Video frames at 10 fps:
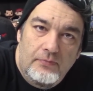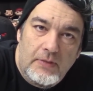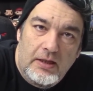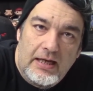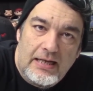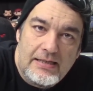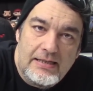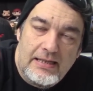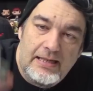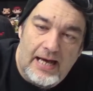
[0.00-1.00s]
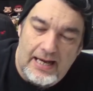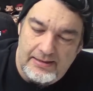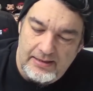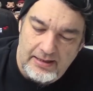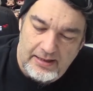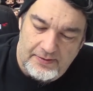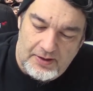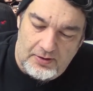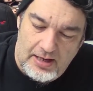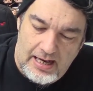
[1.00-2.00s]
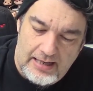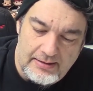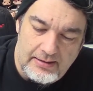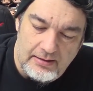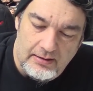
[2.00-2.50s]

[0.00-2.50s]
You can kind of see that. They're not,